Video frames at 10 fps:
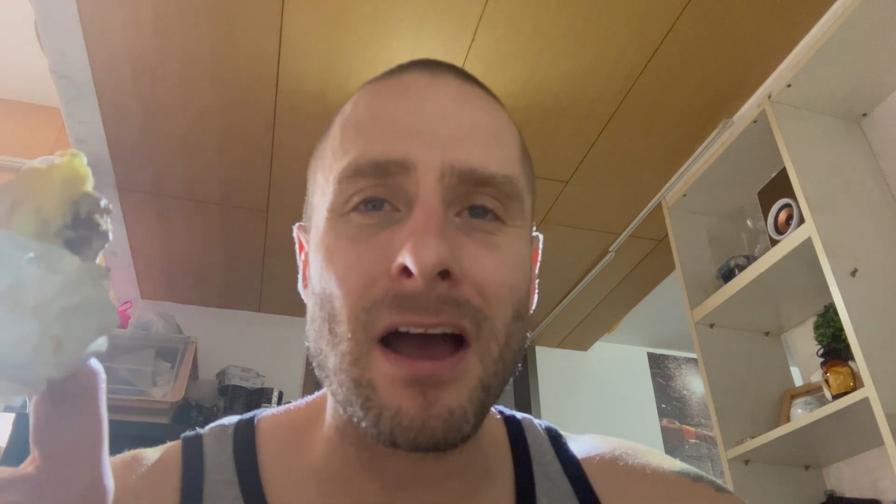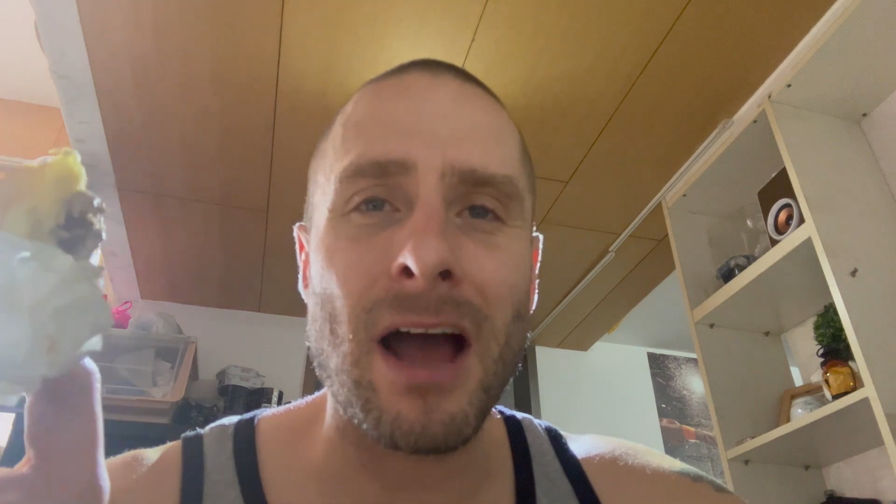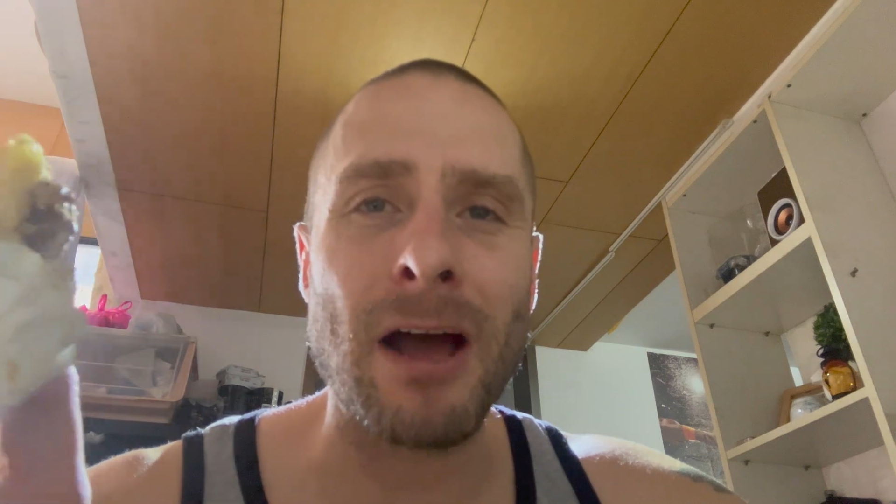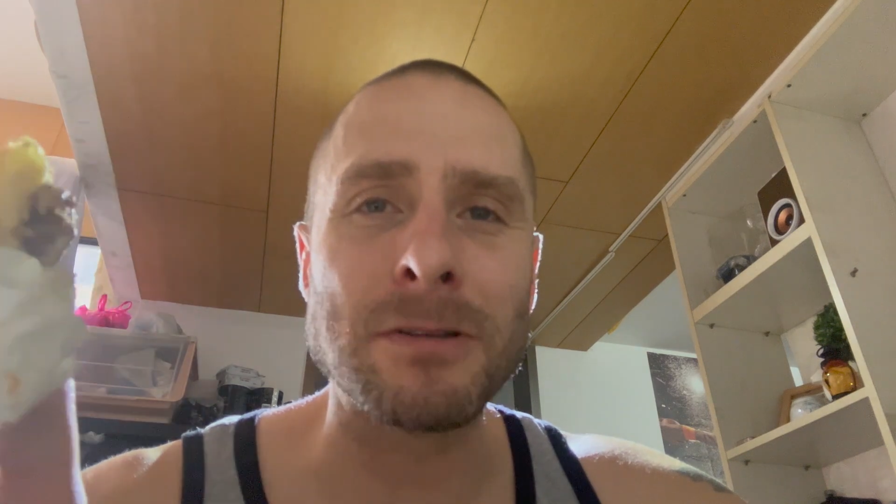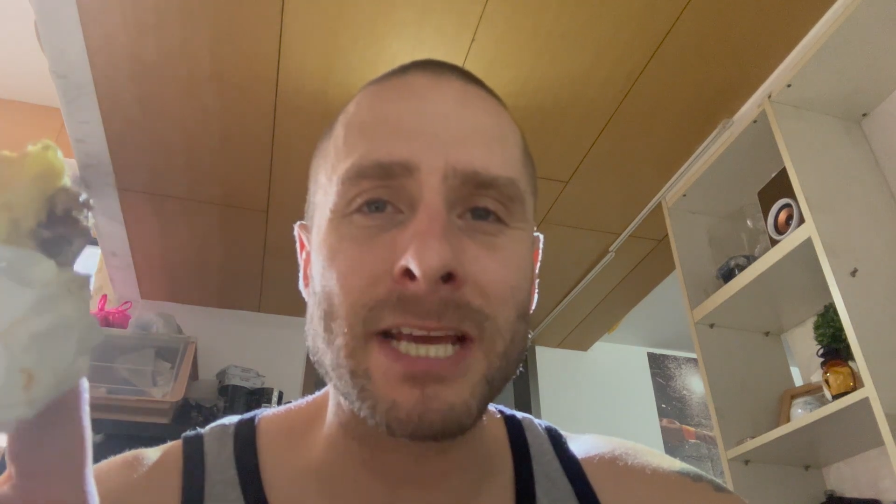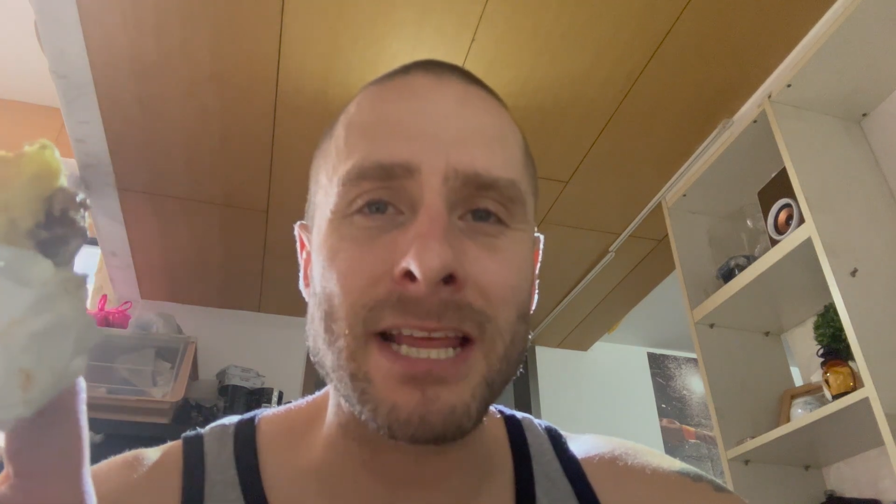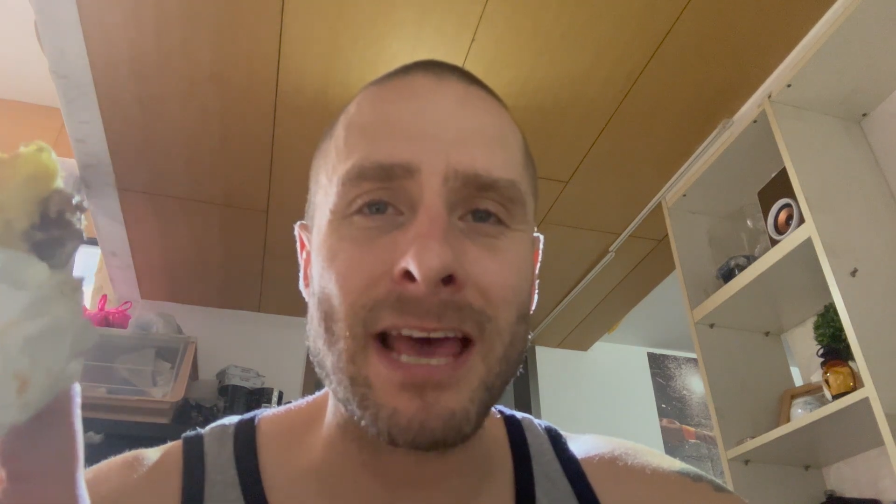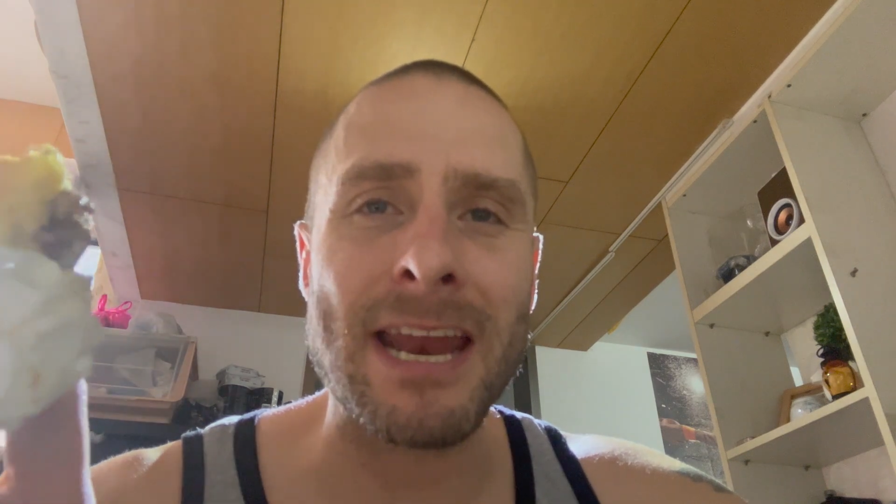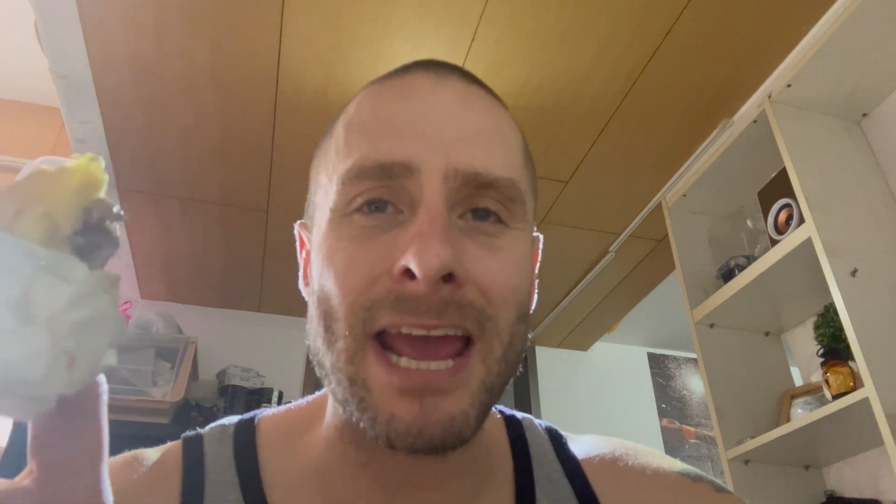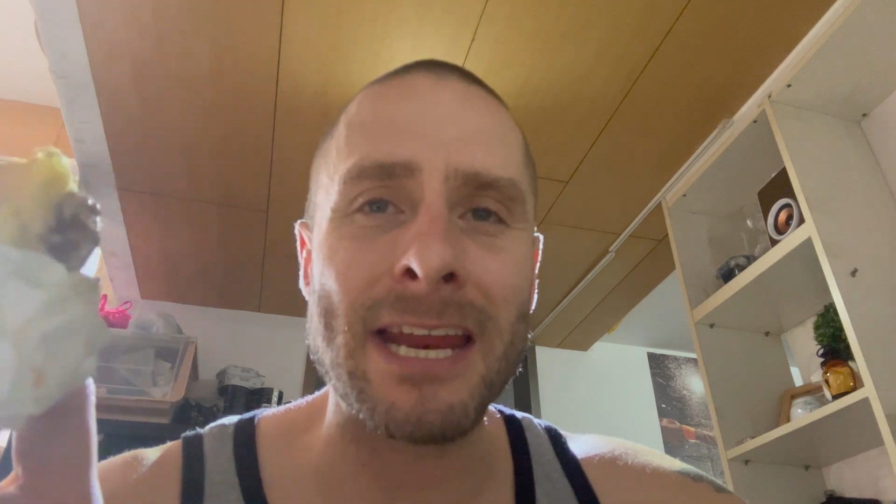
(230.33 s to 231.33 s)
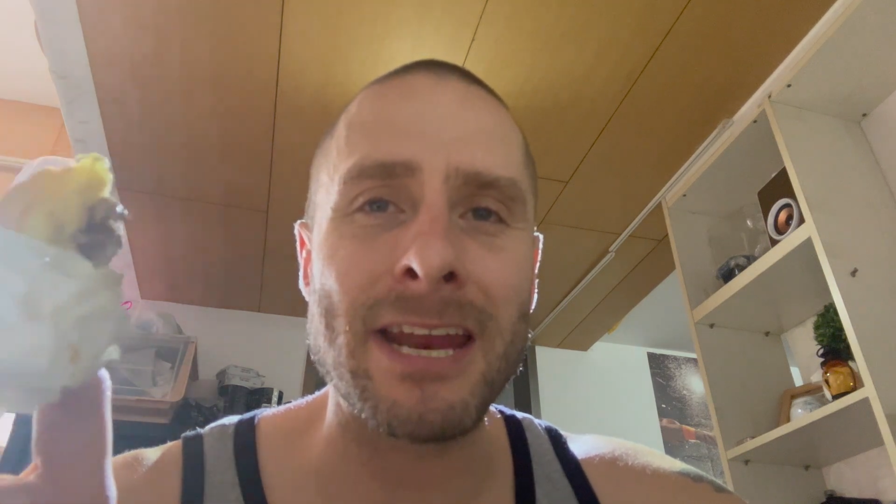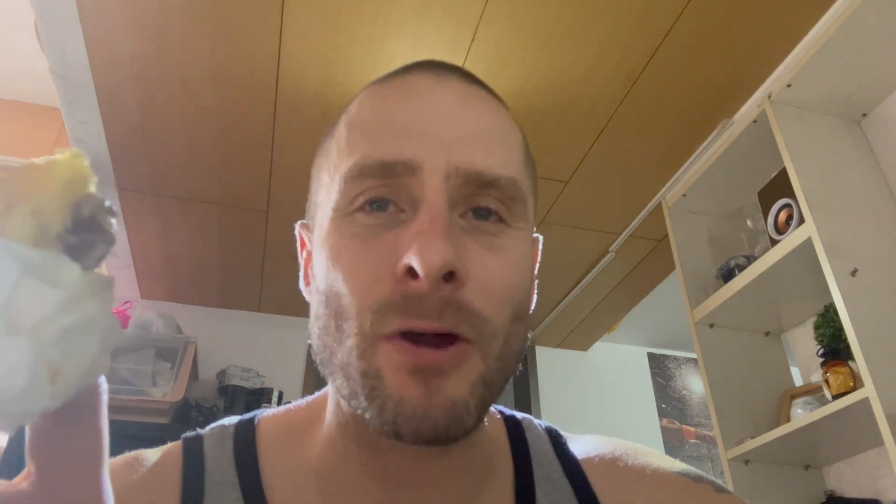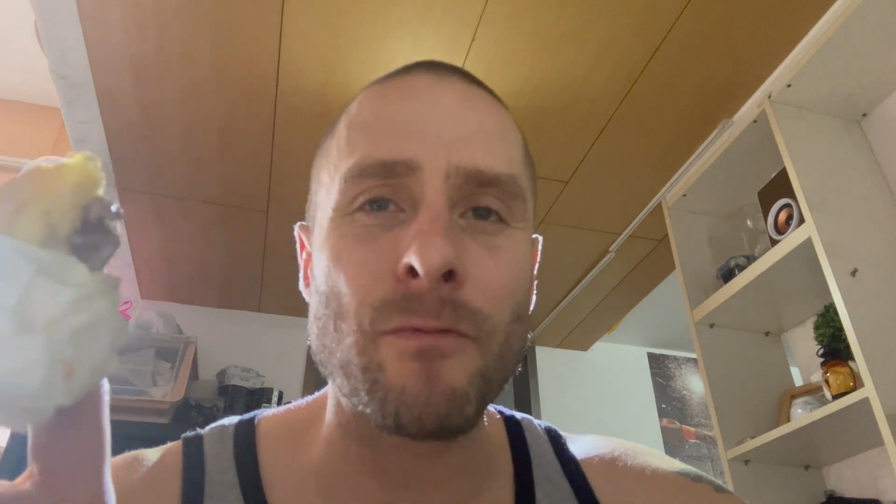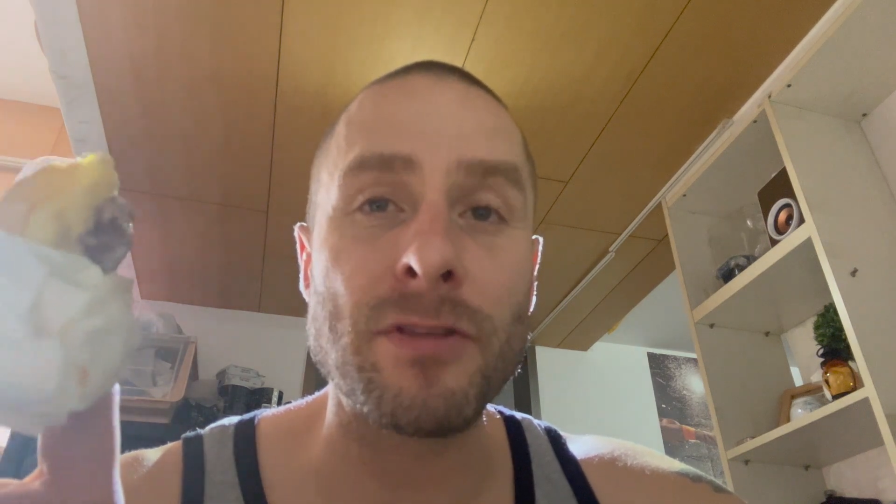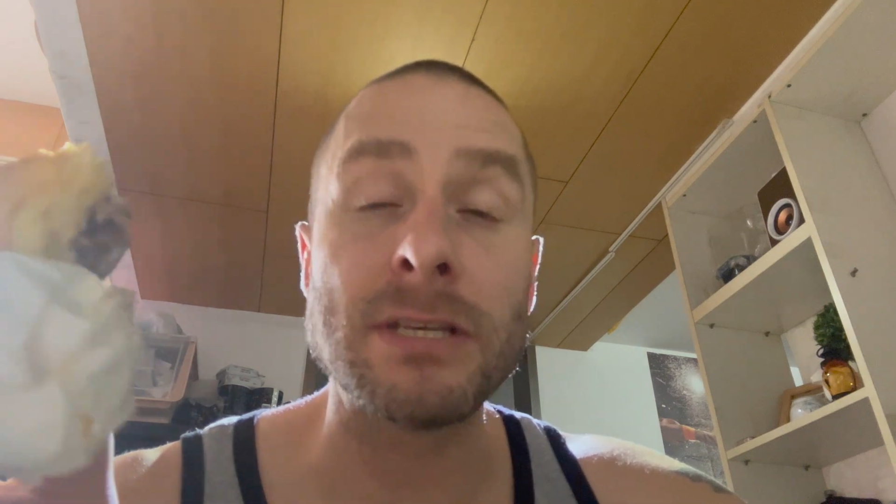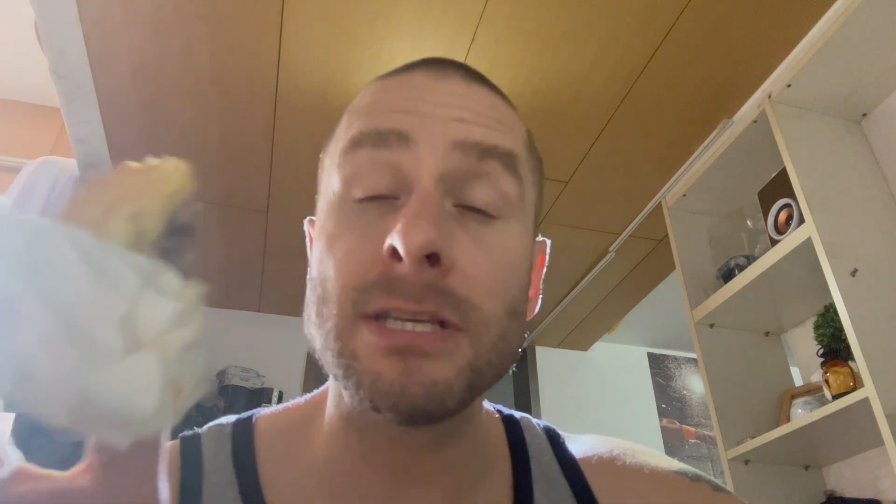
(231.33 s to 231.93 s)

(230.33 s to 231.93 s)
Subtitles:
I'll take that any day over this.